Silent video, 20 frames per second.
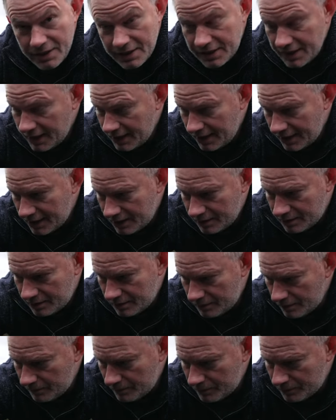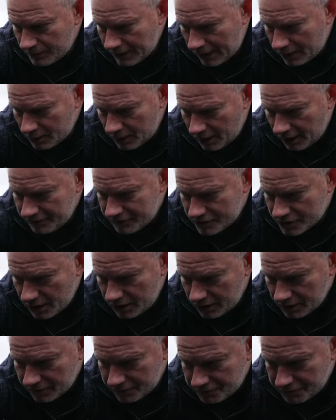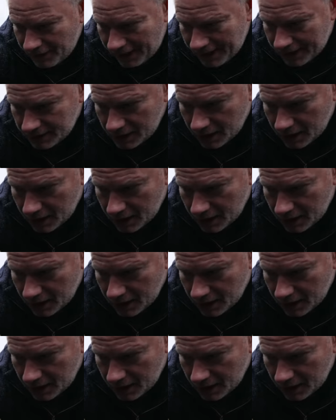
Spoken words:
see here, now that I've turned the fan